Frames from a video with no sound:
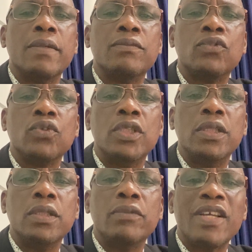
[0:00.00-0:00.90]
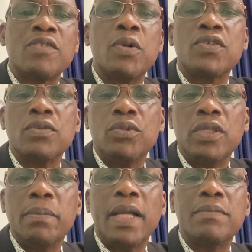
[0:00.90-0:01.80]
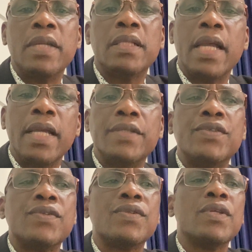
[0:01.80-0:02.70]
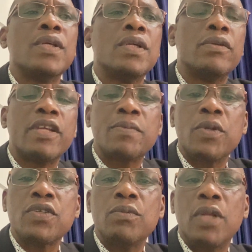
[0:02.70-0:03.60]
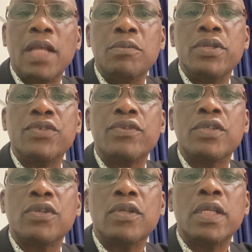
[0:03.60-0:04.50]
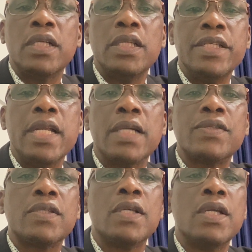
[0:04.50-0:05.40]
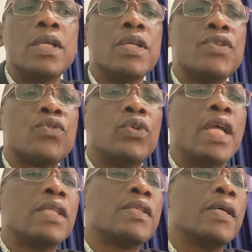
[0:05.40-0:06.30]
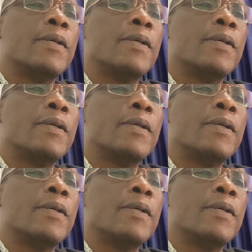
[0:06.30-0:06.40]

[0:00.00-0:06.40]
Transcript: to the responsible department heads, responsible administration leaders, so that